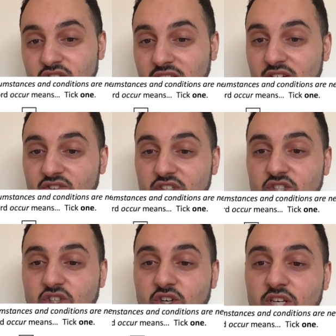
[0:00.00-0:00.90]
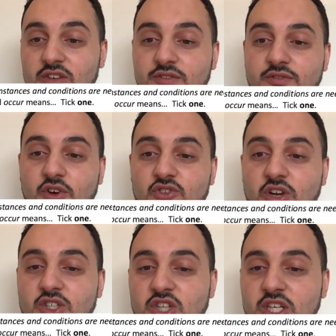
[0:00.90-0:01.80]
and conditions are needed for
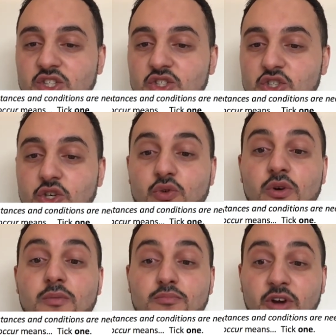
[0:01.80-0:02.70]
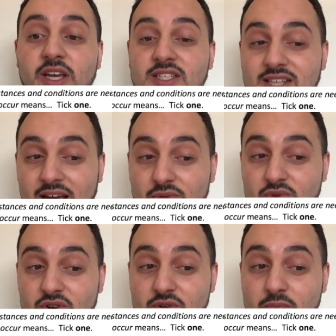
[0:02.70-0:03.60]
fossilization to break down.